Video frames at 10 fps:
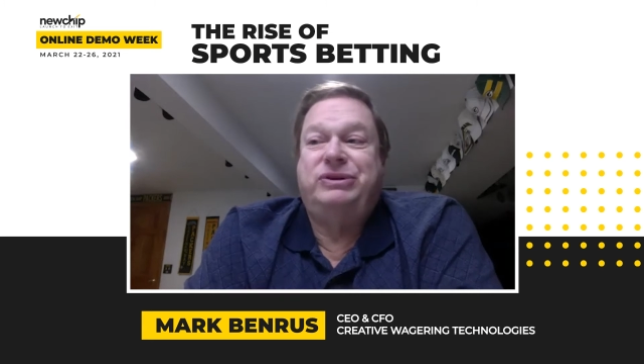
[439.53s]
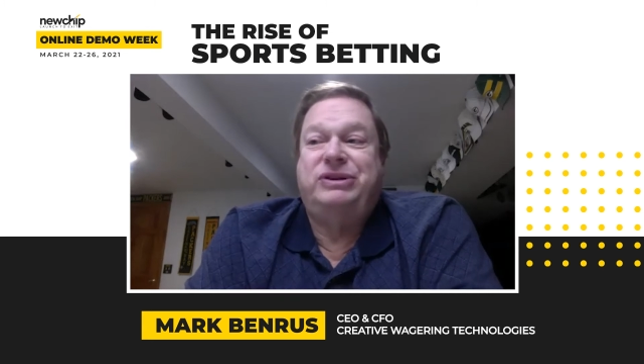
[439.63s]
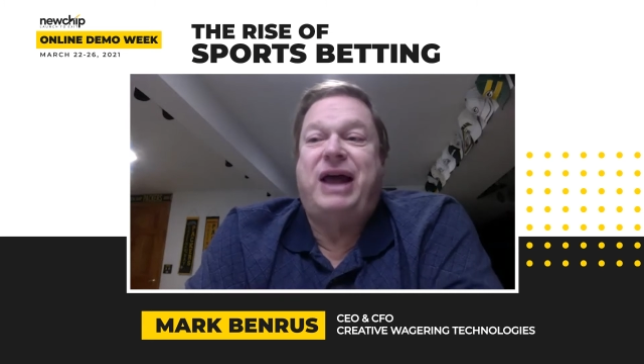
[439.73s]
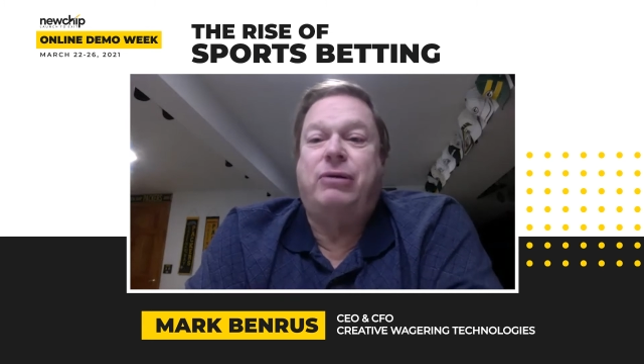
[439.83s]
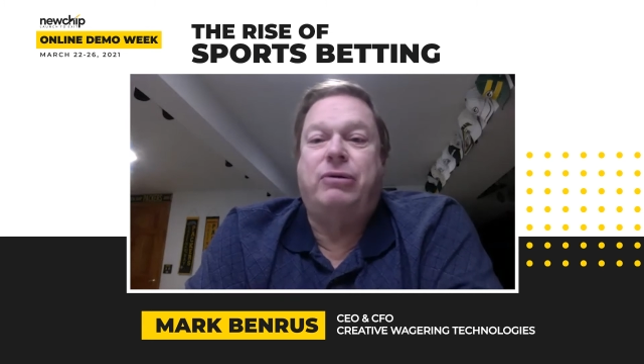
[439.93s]

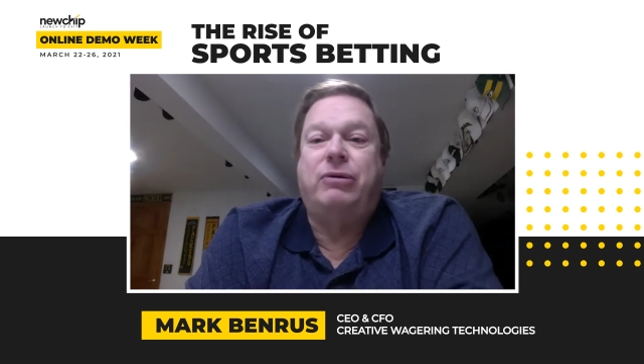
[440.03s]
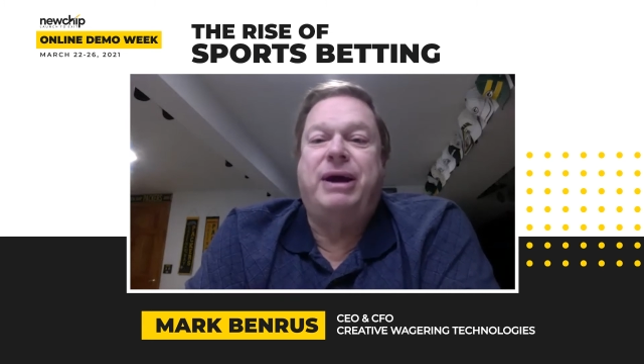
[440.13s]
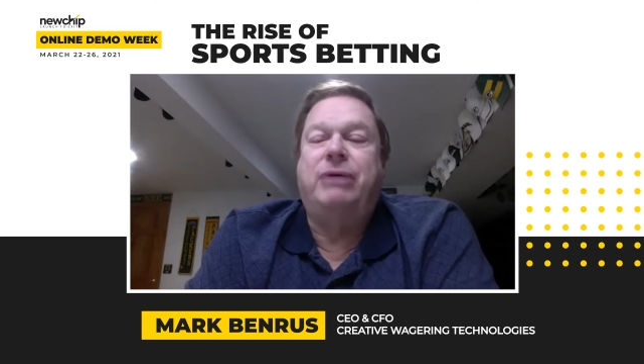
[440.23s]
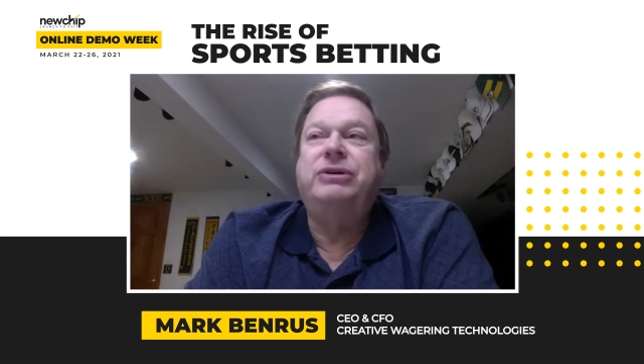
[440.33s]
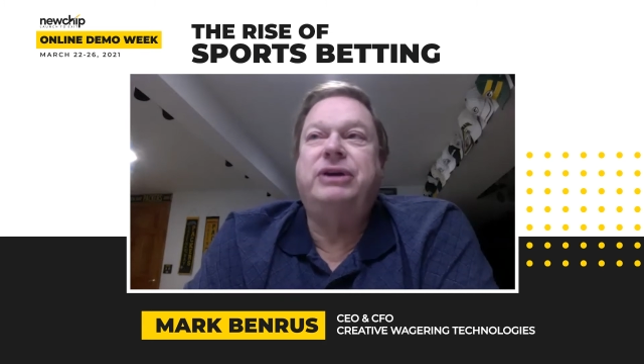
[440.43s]
dollar
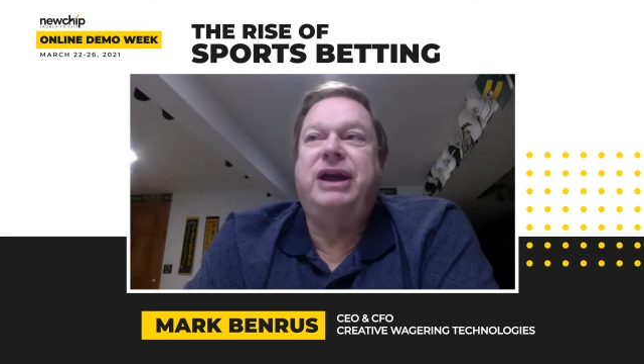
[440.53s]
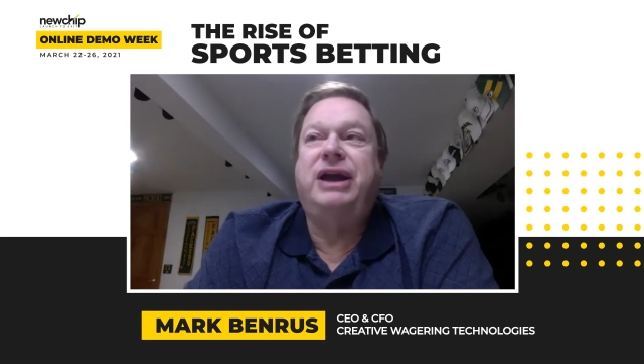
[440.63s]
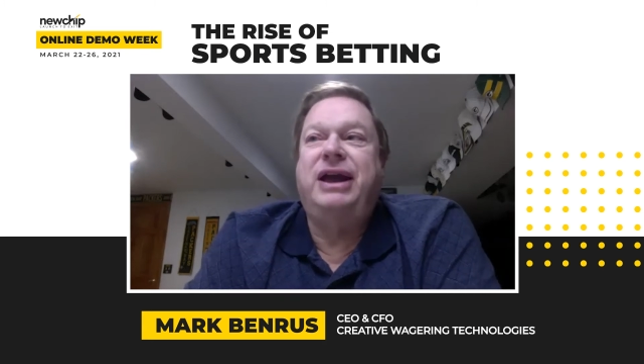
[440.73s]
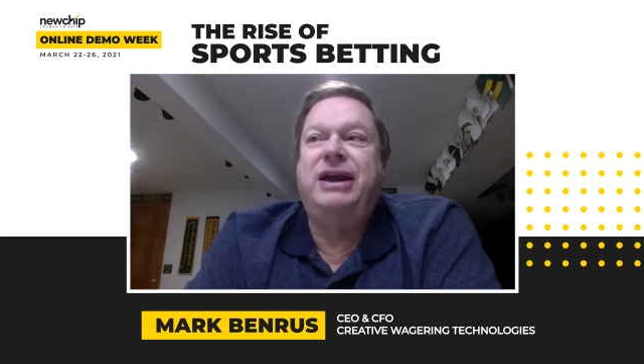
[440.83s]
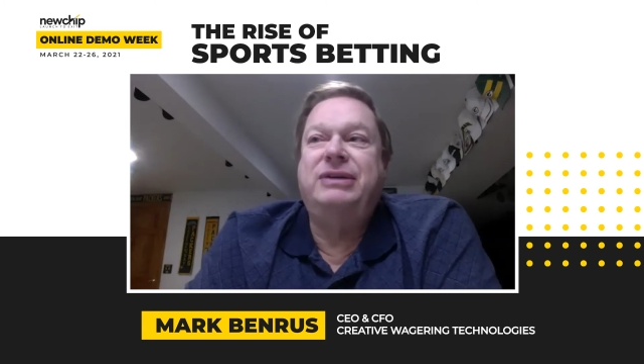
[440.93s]
amount,
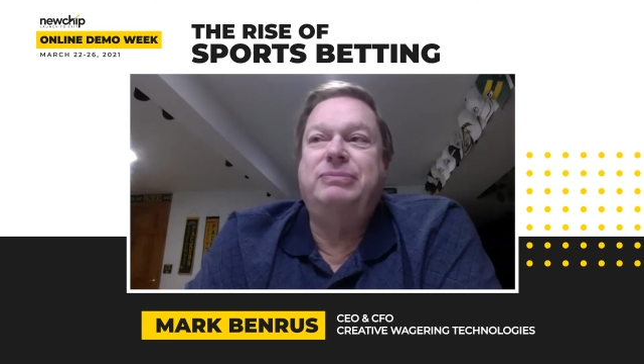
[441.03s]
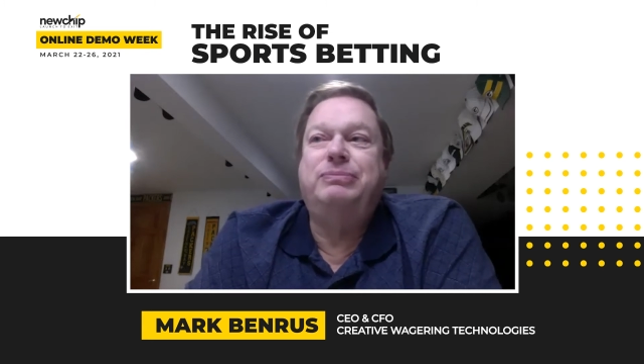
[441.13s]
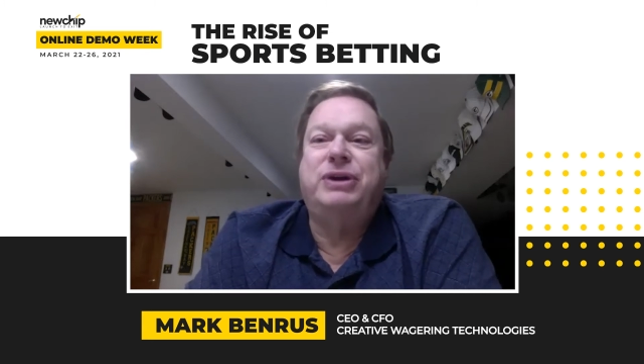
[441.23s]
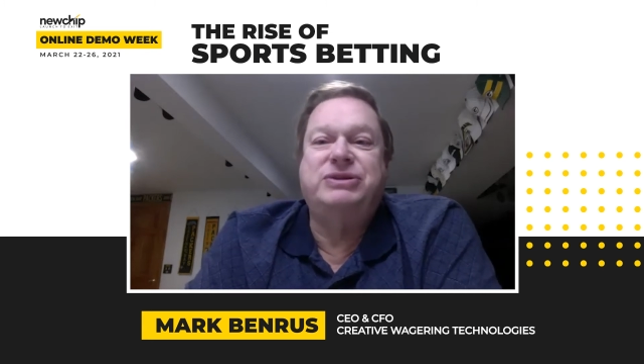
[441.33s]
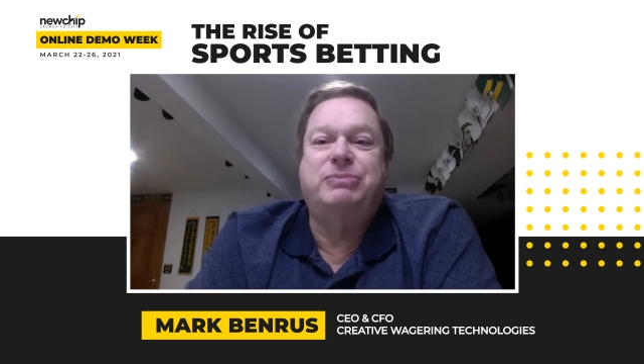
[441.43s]
and
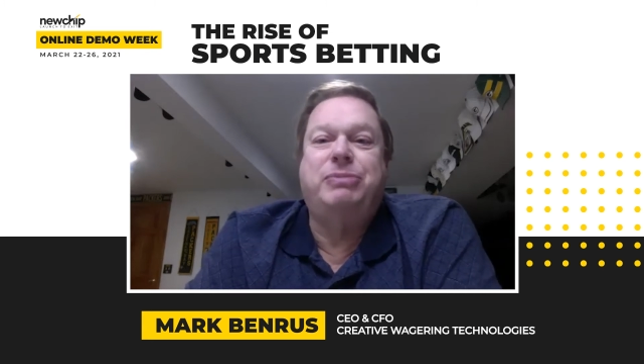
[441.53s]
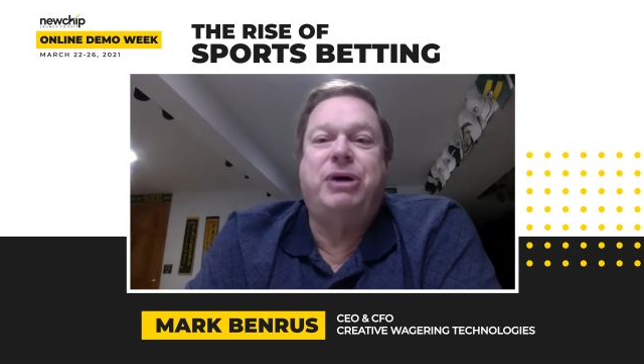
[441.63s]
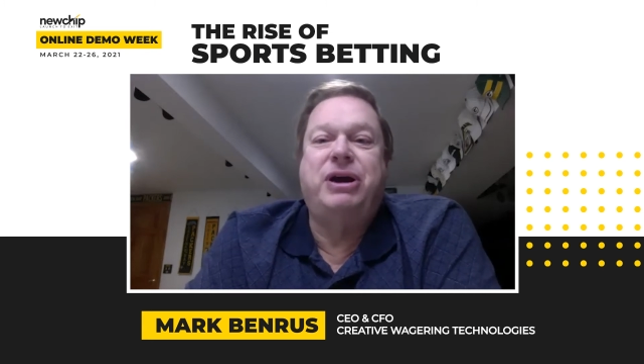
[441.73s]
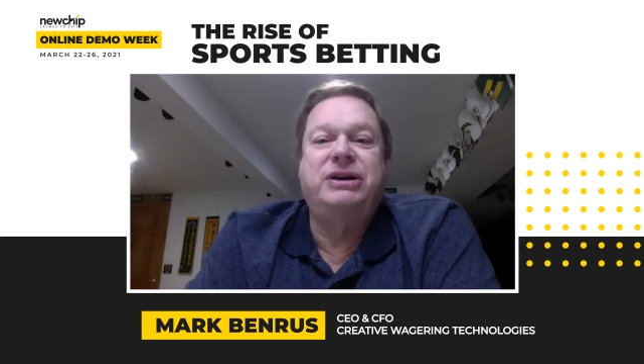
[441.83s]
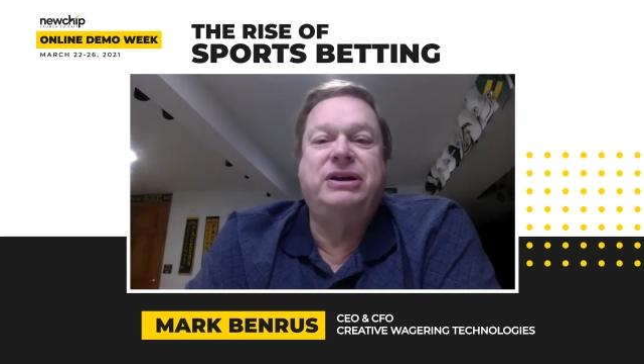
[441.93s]
press a
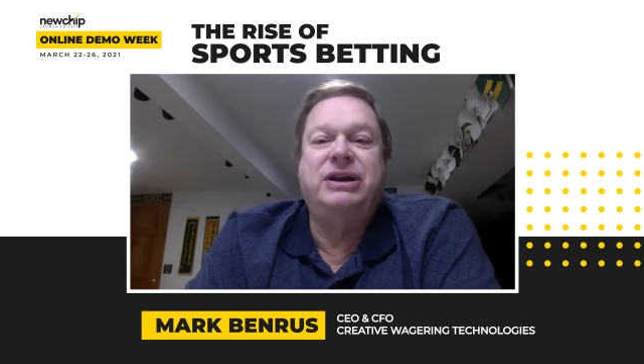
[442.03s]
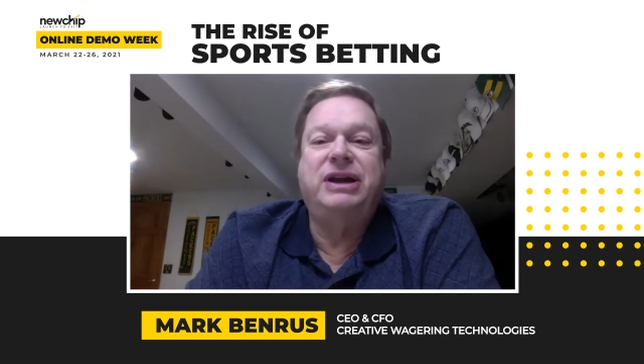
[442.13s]
button.